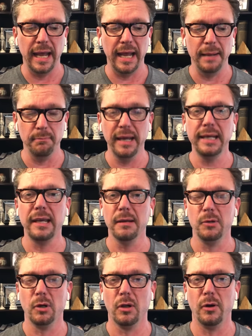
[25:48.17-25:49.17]
and make
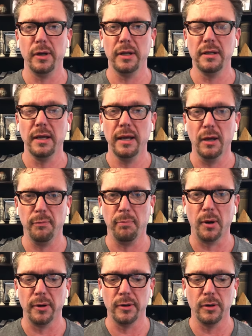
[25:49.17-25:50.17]
him your learned health
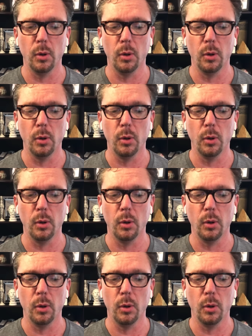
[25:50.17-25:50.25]
partner,